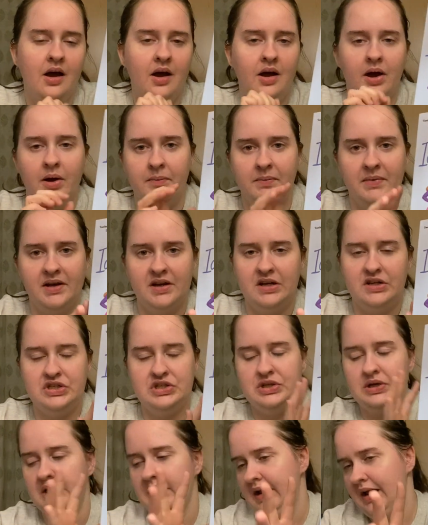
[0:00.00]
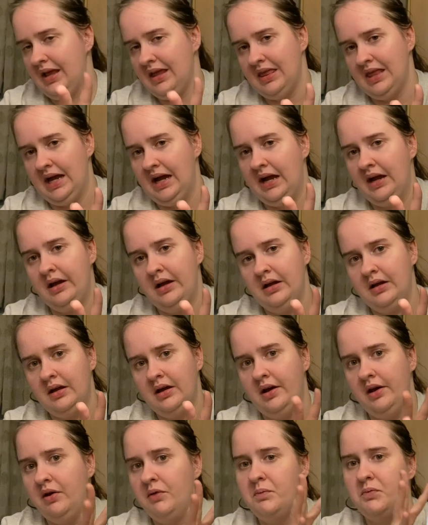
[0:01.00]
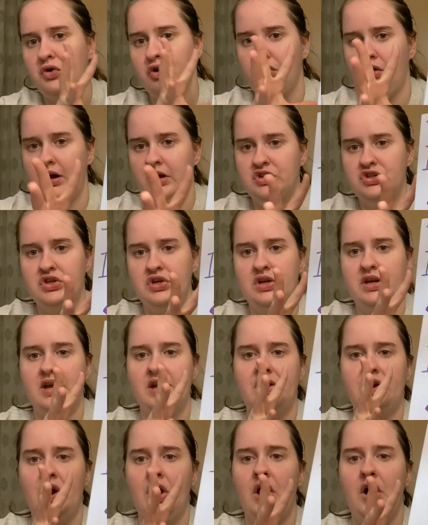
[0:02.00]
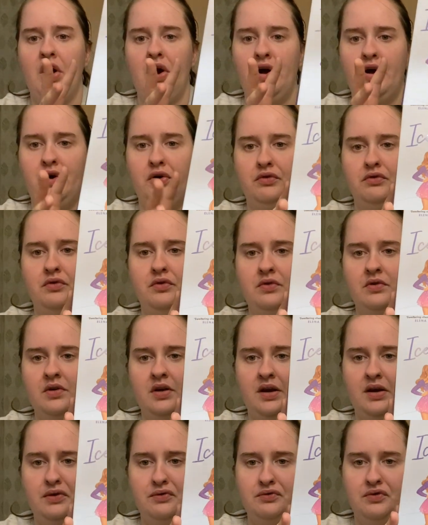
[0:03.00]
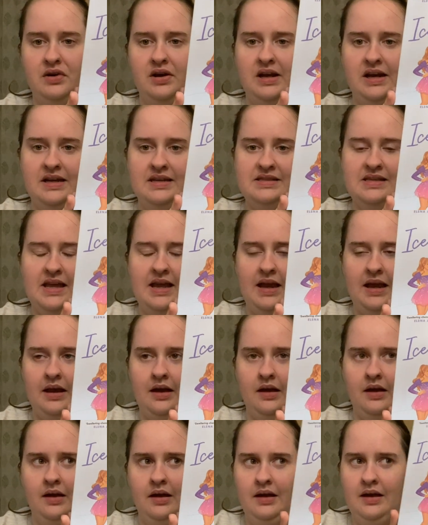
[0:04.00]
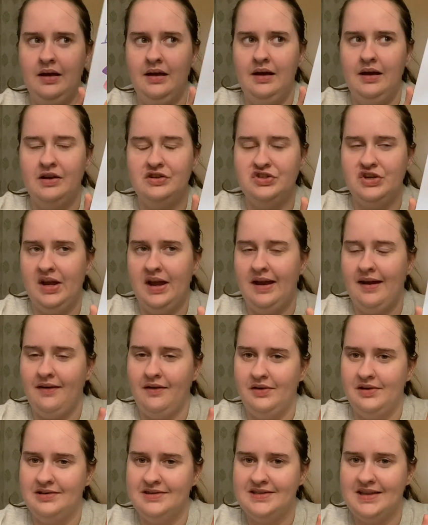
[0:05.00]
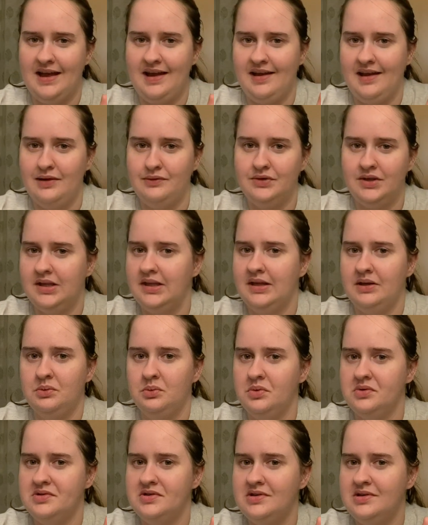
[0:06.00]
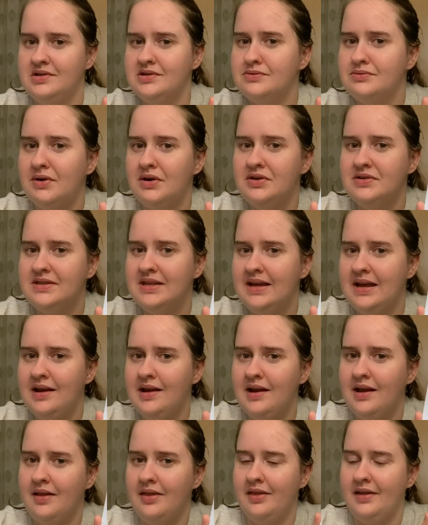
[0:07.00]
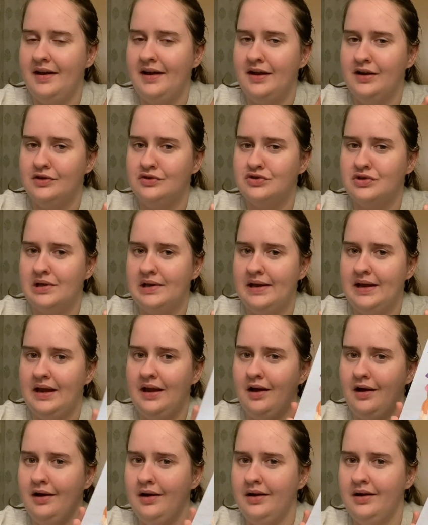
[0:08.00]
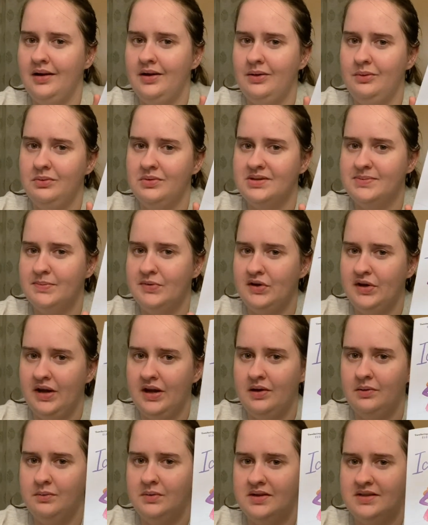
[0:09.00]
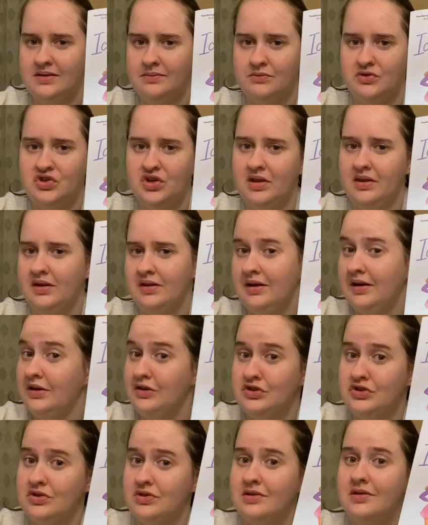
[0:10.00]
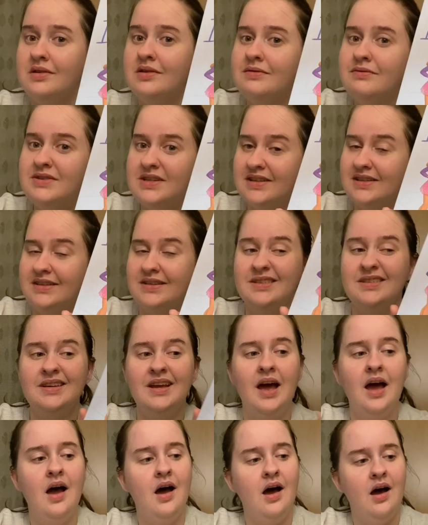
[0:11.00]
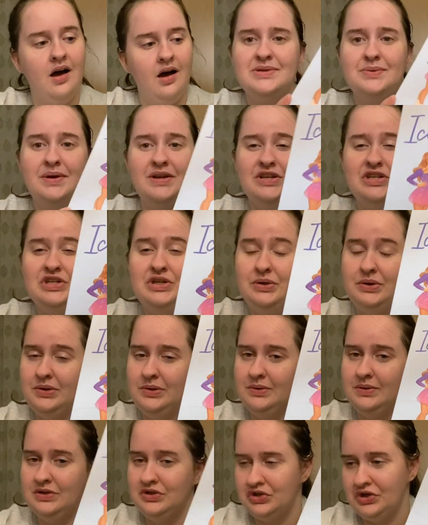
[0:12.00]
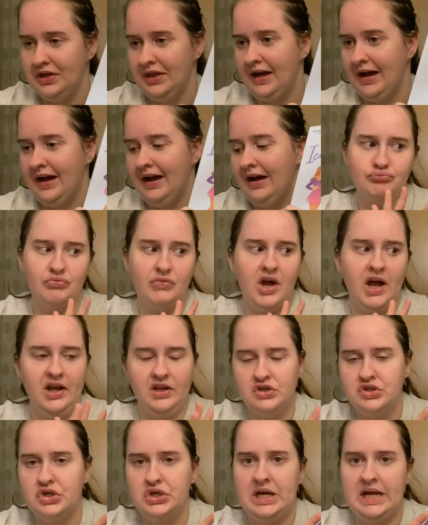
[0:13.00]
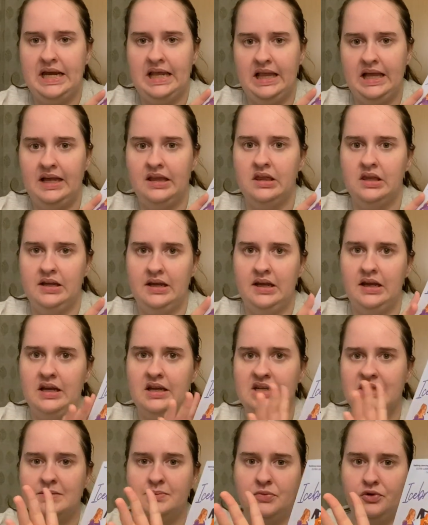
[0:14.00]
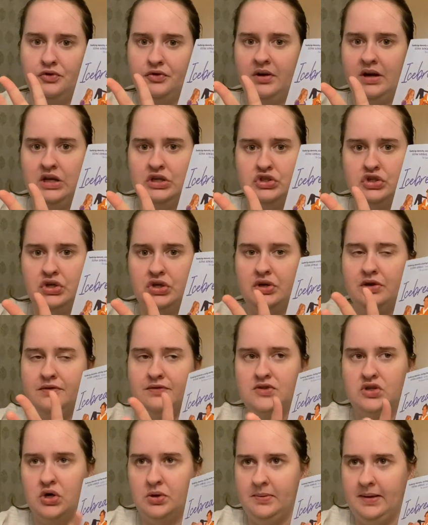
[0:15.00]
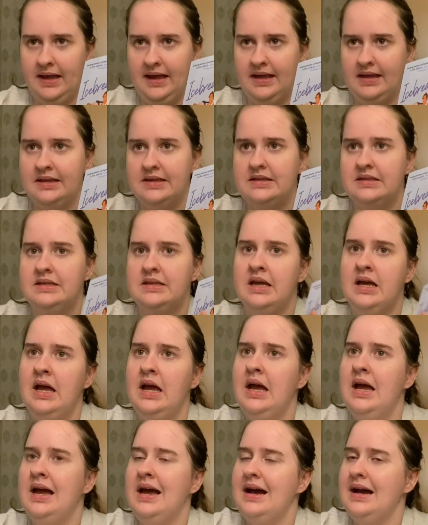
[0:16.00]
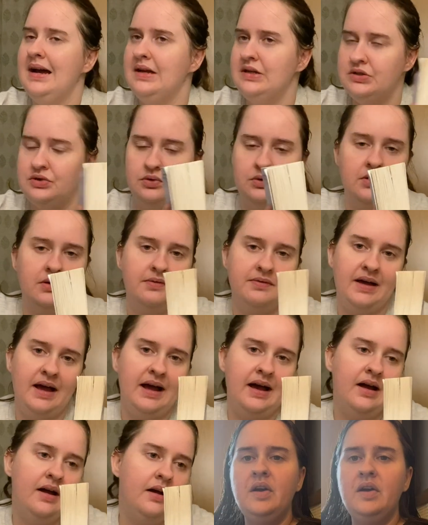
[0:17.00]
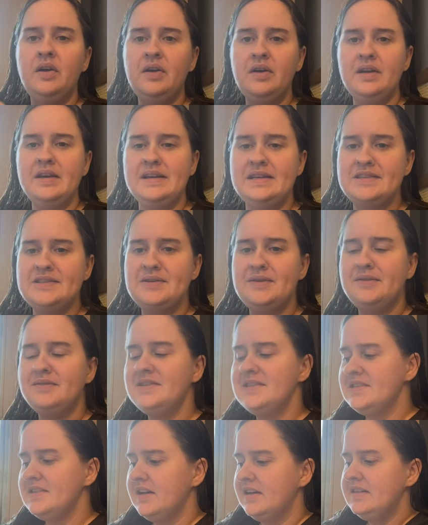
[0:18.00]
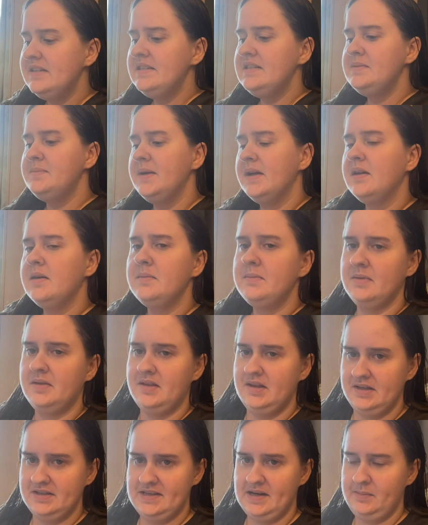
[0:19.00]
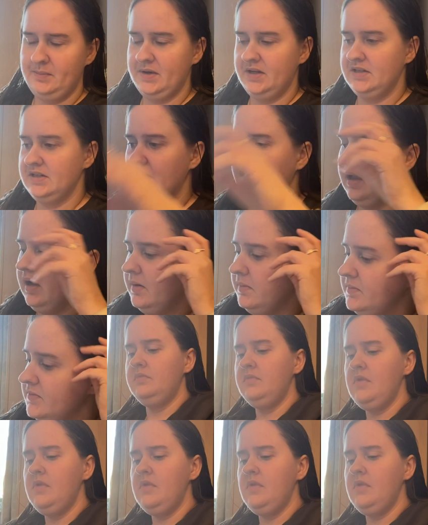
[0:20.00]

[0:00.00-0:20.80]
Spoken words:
And I do like that kind of progression and her kind of realizing, actually, hang on a sec, everything wasn't as rosy, and that actually I was putting up with some shit that I shouldn't have done. So I do enjoy that. I enjoy like the exploration of topics and all of that. Okay, so I've decided to pick up the Third Day Murder Club.